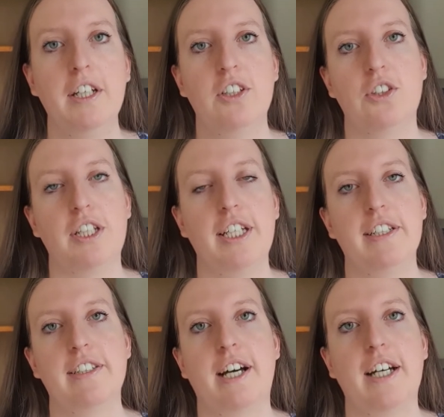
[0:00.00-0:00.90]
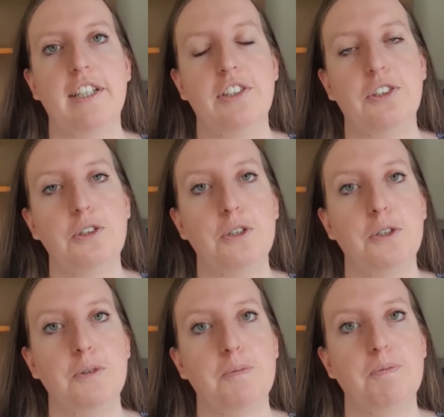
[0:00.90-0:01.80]
So he decided
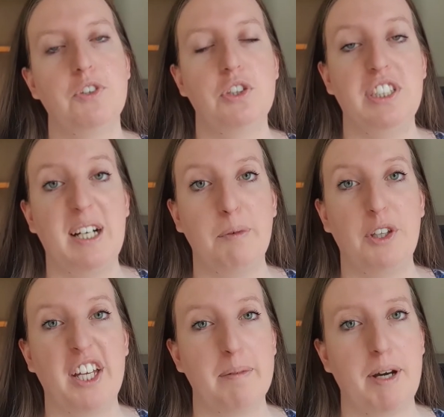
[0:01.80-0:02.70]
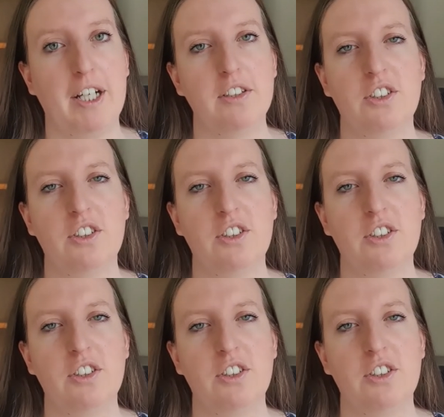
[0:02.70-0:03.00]
to double that amount.